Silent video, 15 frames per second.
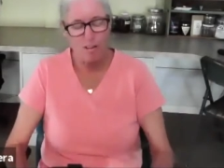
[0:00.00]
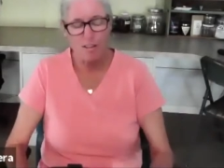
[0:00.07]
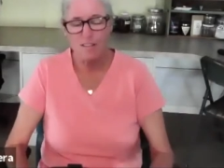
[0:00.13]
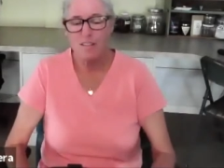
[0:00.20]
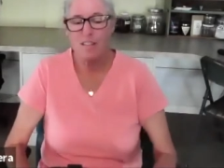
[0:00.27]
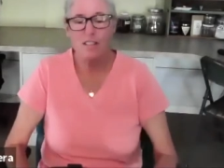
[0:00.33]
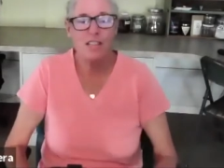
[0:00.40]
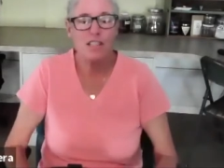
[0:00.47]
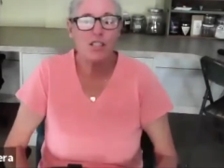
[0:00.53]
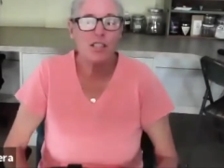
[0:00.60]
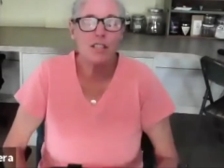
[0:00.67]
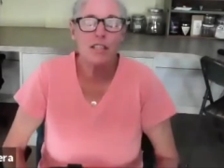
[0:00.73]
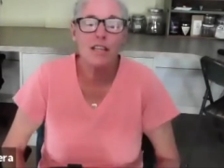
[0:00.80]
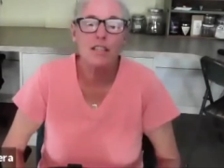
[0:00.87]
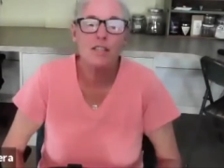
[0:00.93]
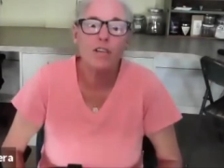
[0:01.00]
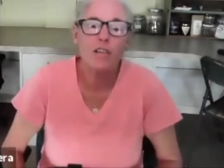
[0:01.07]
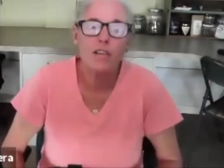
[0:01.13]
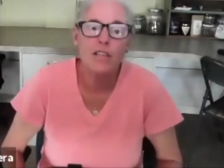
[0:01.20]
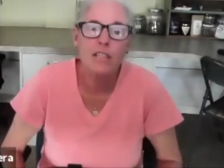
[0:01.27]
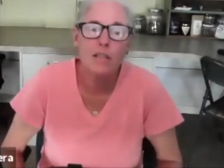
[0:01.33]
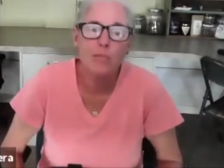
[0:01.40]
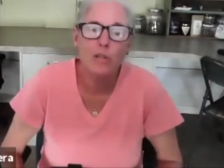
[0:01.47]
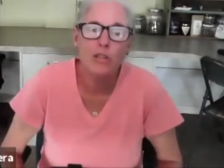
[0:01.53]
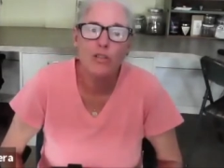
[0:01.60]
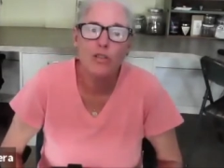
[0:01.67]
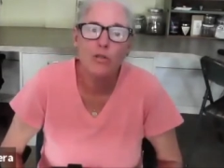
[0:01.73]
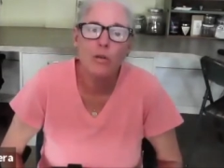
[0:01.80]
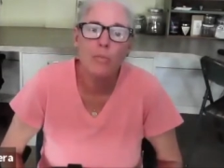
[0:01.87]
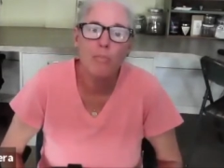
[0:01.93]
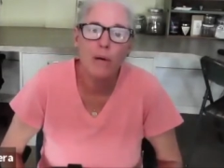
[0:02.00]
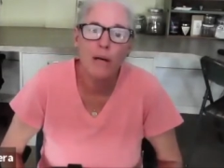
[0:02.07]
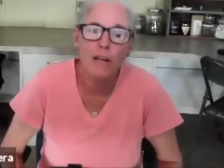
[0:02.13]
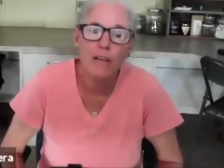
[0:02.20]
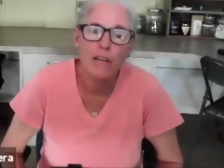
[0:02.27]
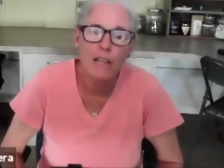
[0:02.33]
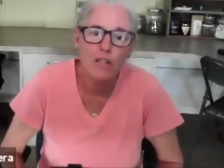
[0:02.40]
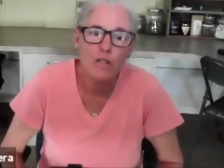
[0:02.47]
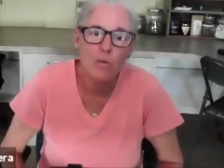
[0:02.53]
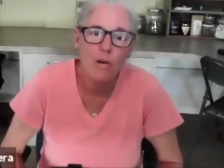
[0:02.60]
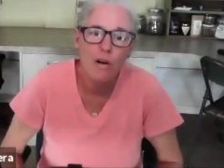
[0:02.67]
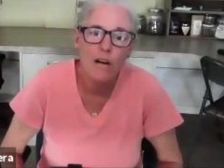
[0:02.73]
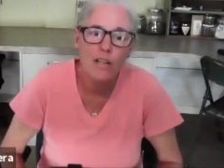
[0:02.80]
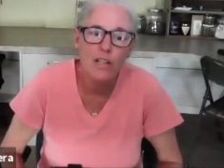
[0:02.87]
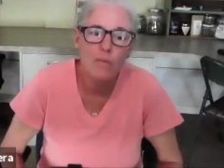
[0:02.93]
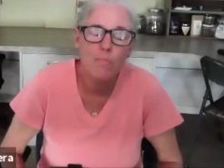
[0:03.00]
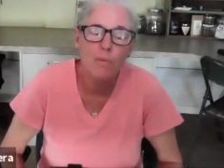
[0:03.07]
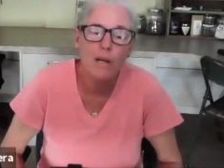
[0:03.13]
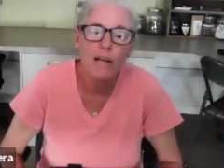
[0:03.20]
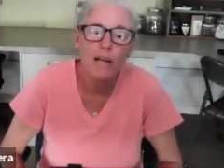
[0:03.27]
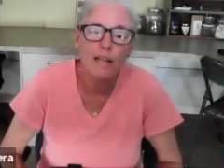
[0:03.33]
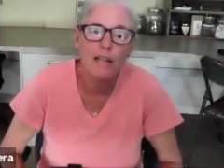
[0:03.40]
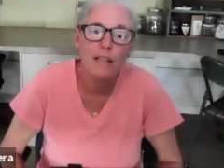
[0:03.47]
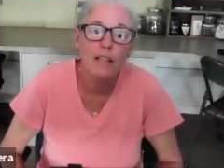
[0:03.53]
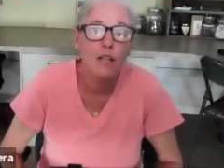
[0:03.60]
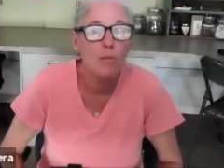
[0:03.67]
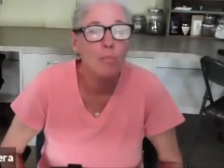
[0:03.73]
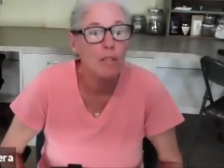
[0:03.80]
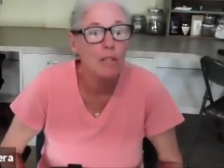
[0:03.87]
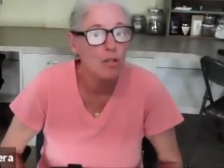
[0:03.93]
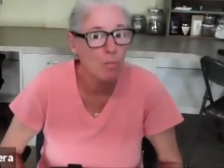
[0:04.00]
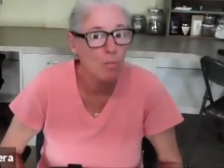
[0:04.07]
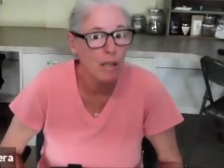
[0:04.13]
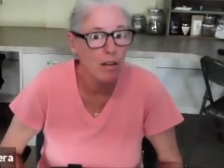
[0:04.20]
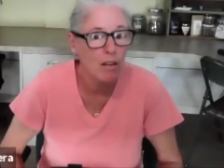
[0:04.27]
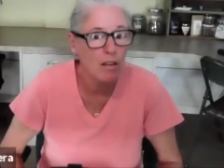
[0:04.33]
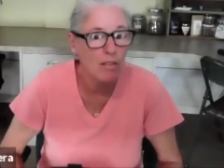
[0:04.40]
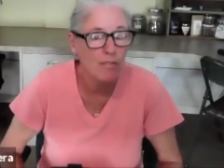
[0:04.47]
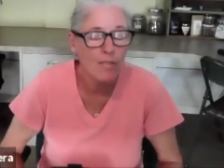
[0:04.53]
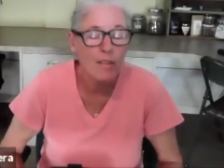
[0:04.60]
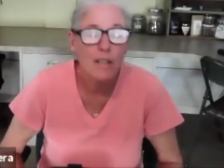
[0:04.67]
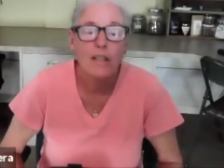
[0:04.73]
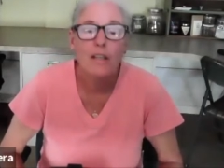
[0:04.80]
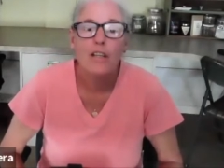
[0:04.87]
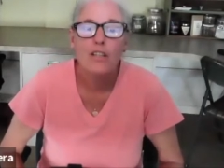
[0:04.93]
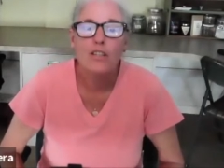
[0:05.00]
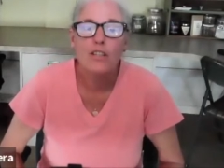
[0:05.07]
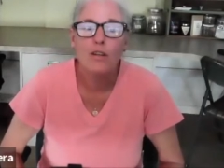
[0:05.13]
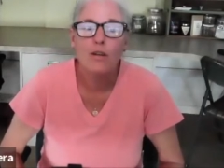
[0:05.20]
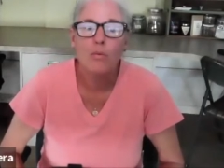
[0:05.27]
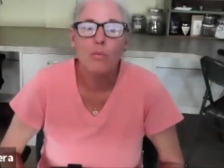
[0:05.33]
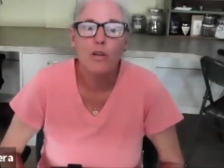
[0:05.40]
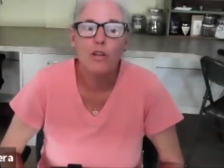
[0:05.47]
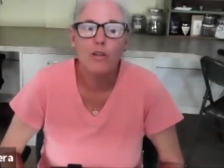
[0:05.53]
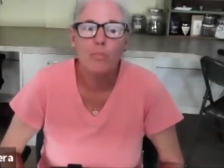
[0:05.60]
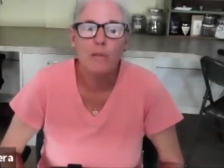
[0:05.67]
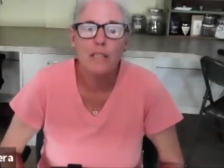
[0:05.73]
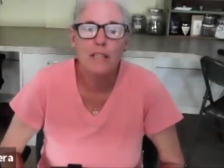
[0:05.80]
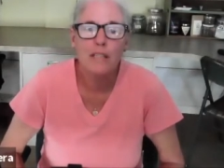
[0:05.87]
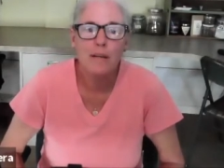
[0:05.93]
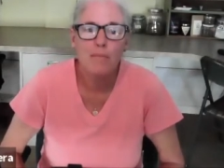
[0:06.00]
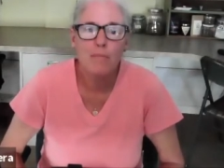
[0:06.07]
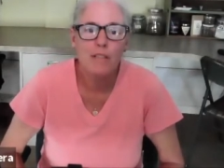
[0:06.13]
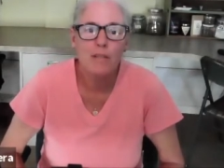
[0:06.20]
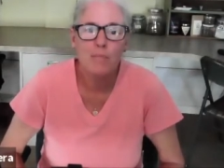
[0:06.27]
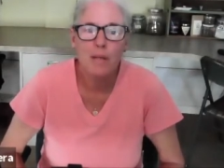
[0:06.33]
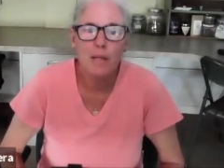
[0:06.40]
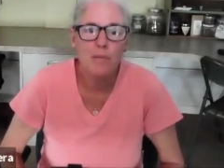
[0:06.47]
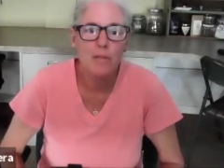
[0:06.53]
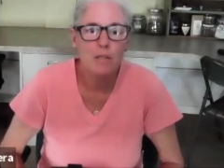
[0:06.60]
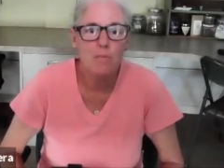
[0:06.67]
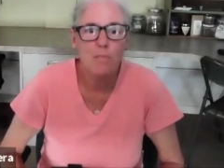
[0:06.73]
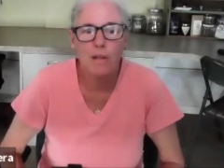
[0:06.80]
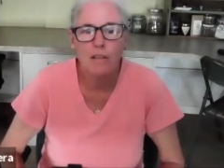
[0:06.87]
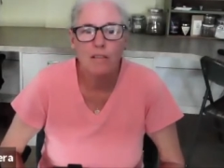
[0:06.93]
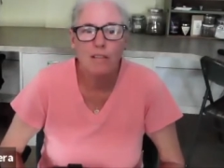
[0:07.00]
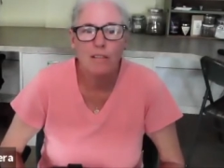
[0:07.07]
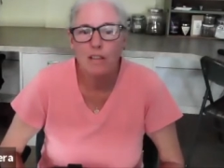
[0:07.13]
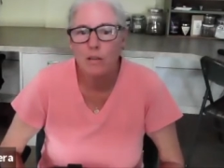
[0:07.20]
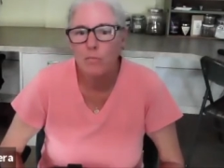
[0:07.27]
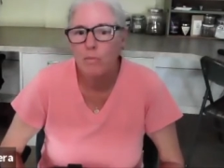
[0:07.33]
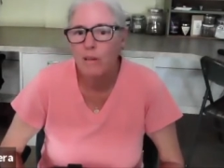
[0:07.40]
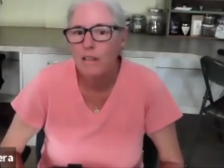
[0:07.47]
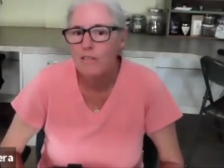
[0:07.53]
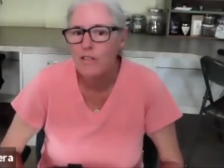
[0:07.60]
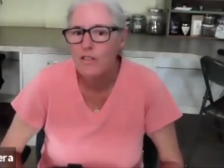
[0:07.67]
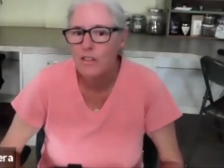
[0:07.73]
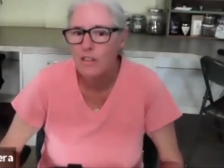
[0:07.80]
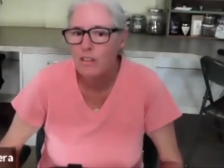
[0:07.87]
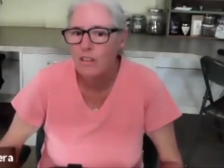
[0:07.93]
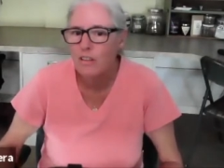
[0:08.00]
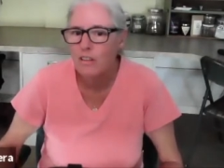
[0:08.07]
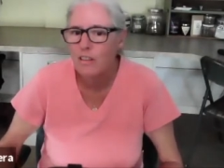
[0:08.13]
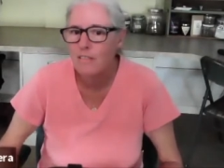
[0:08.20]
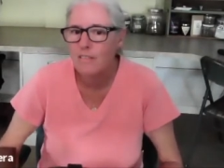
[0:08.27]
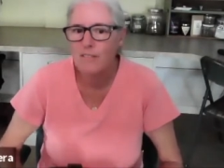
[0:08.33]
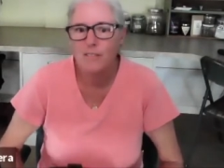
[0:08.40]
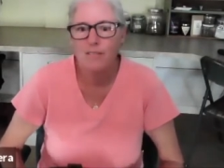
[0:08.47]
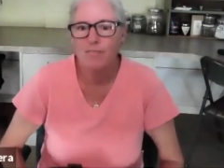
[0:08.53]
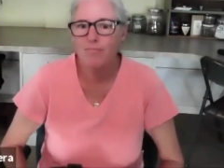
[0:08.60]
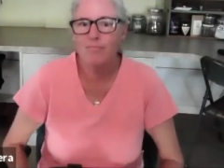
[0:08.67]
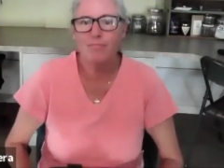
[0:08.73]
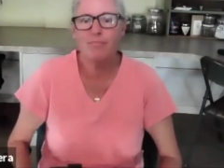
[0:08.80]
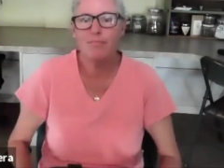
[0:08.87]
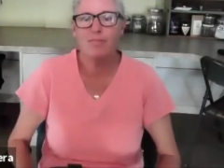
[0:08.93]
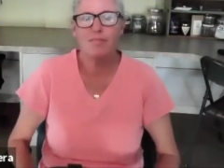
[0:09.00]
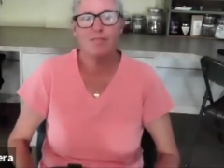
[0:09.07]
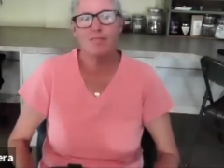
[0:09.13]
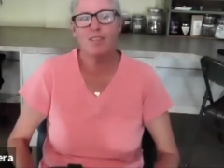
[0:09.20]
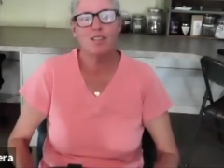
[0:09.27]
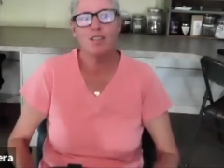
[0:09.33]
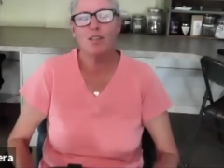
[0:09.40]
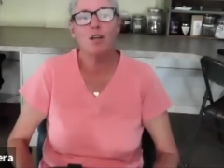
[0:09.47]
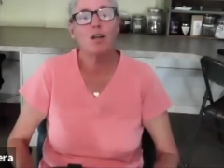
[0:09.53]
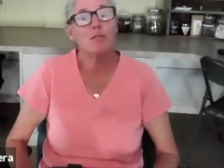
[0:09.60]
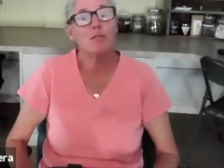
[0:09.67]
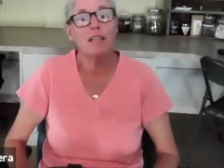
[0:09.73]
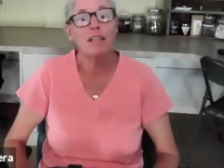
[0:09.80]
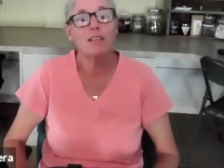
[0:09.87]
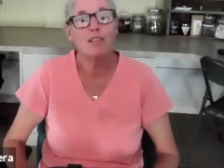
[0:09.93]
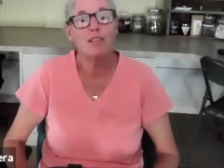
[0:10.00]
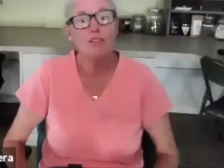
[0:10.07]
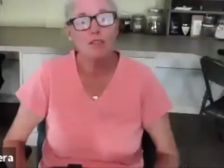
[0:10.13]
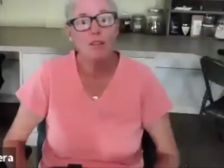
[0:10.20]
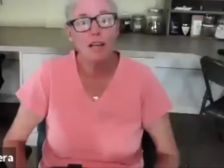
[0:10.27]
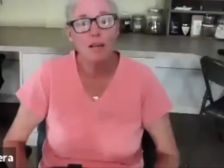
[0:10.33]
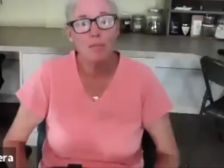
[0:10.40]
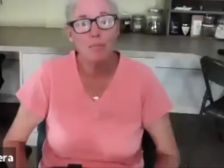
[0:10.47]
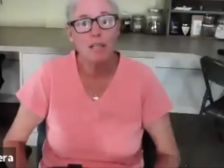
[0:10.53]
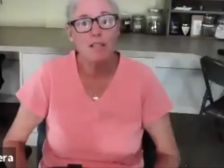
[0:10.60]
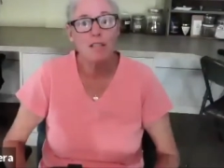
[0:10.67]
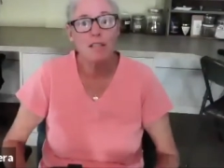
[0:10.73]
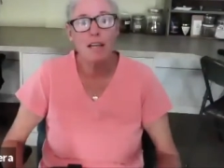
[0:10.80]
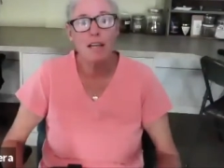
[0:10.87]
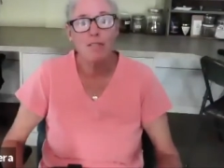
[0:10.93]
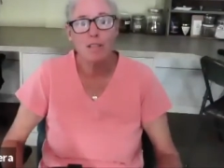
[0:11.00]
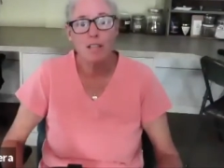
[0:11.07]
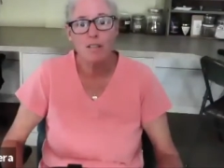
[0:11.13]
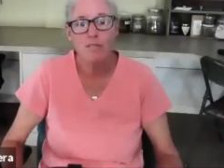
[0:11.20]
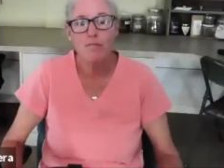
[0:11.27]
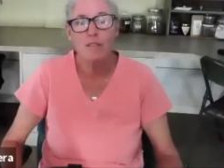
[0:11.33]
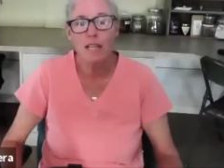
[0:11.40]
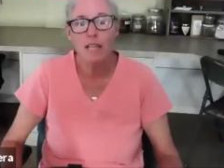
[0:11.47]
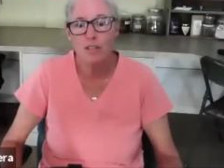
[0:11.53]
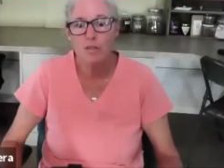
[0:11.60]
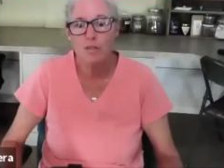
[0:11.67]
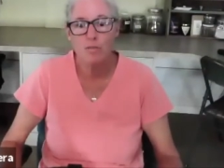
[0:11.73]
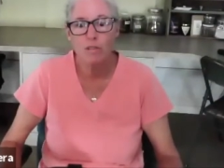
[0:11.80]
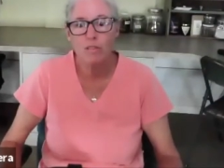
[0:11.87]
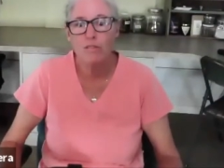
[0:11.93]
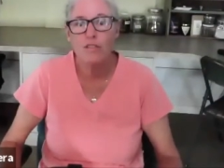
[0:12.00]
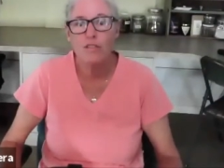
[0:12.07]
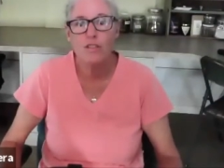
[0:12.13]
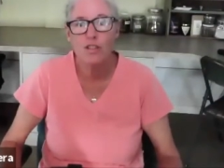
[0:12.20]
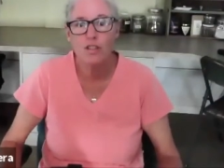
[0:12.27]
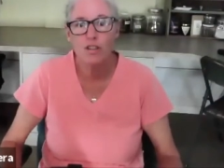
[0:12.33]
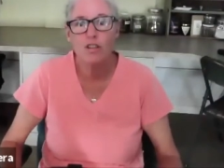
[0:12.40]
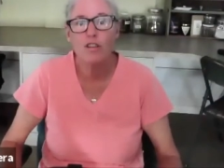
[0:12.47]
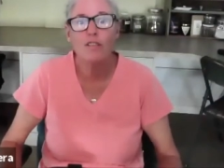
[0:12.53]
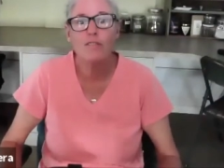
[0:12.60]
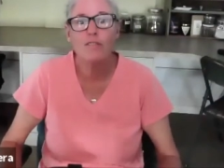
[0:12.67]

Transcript: delicious, taste very similar to a butternut squash, but a little bit sweeter. So where you'd be tempted to maybe sprinkle a little brown sugar, you don't need to do that because they have enough natural sugar